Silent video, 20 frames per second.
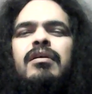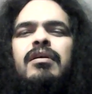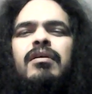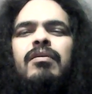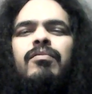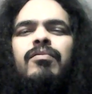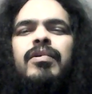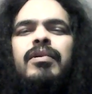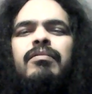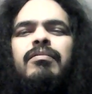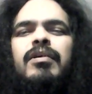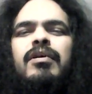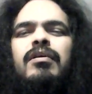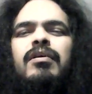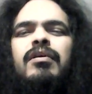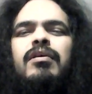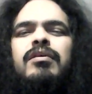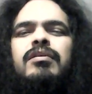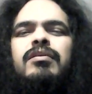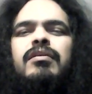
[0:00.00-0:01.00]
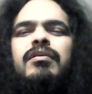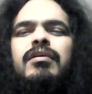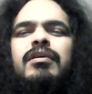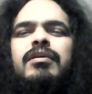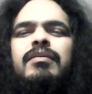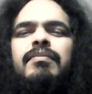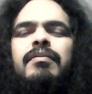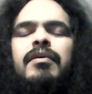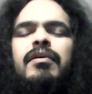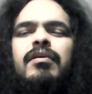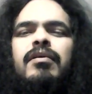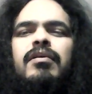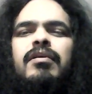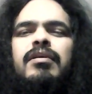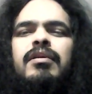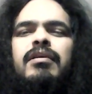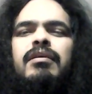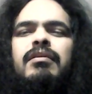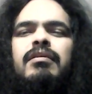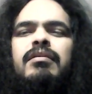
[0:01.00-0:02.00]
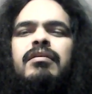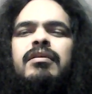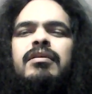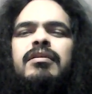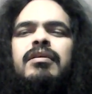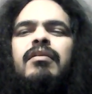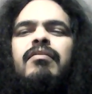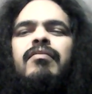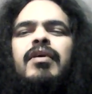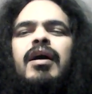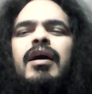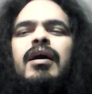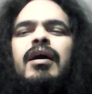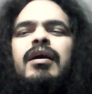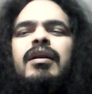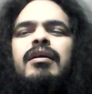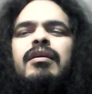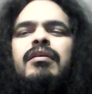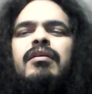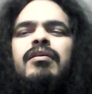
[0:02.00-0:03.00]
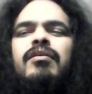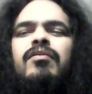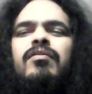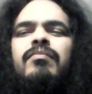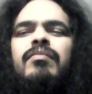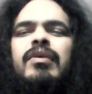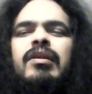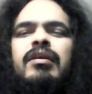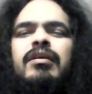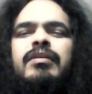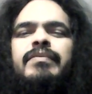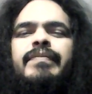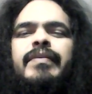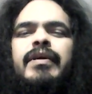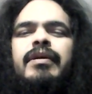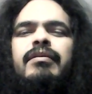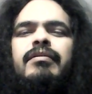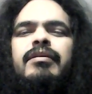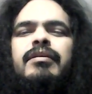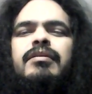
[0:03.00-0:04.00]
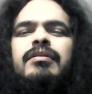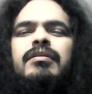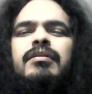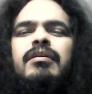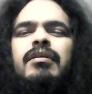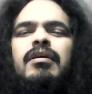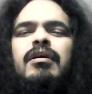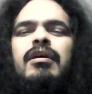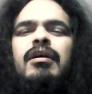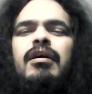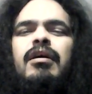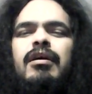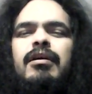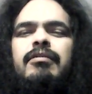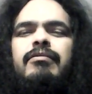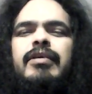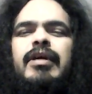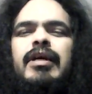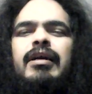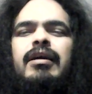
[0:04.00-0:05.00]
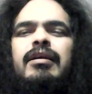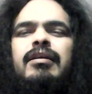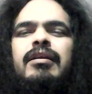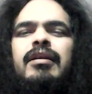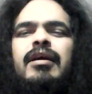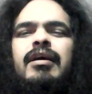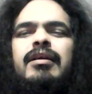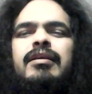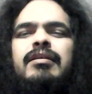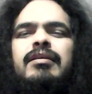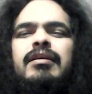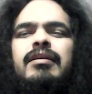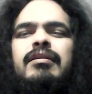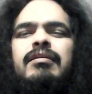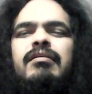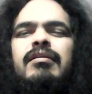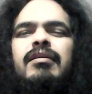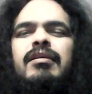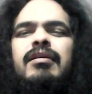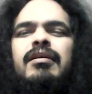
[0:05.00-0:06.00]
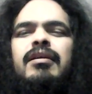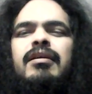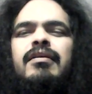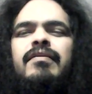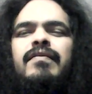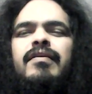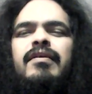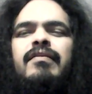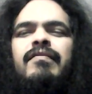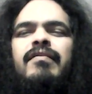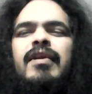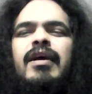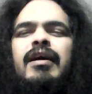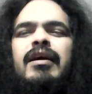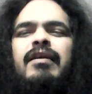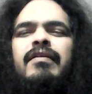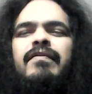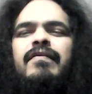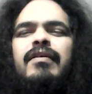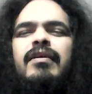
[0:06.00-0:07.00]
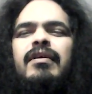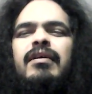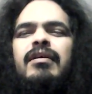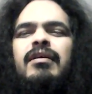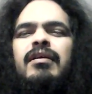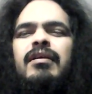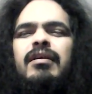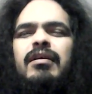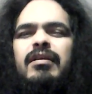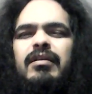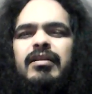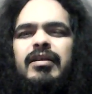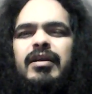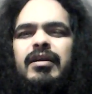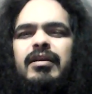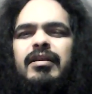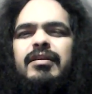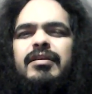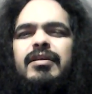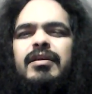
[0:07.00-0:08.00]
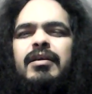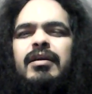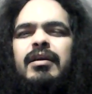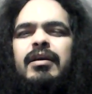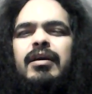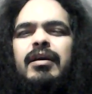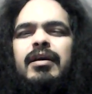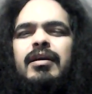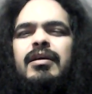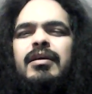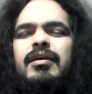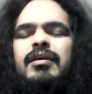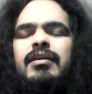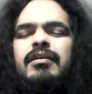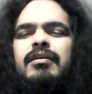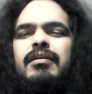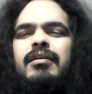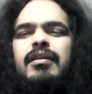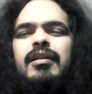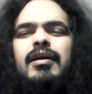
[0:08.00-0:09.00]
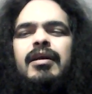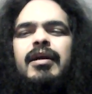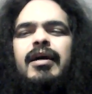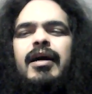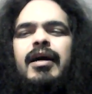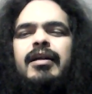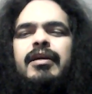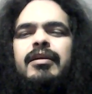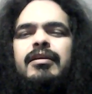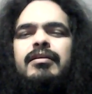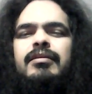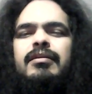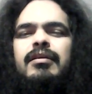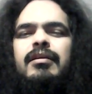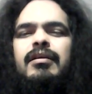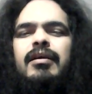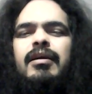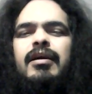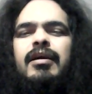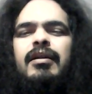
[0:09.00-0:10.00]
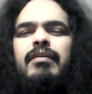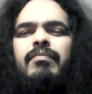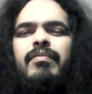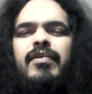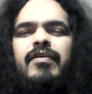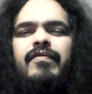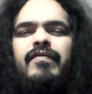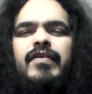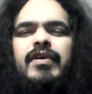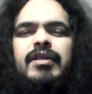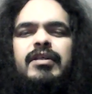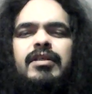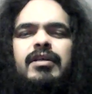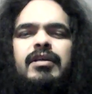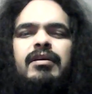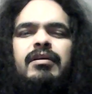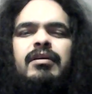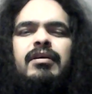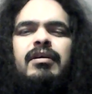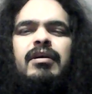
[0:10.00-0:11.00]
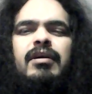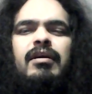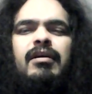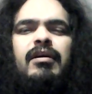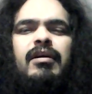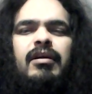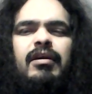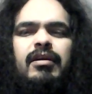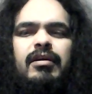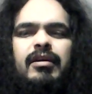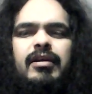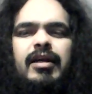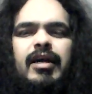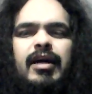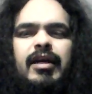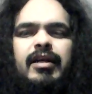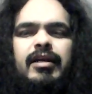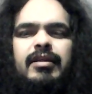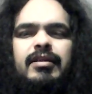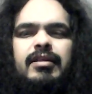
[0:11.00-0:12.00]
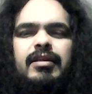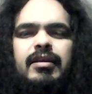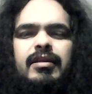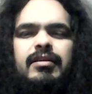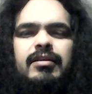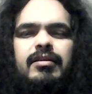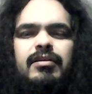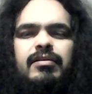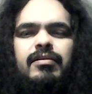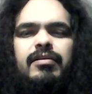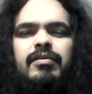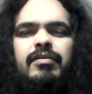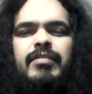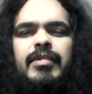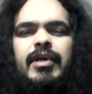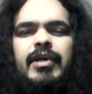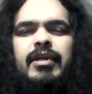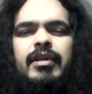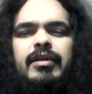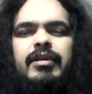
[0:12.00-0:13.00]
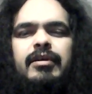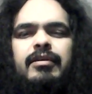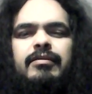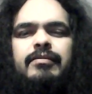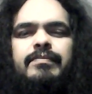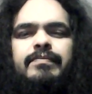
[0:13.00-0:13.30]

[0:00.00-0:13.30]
We will also explore the goodness of God in human experience, recognizing the gift of life, dignity, and the guidance and provision God extends to humanity.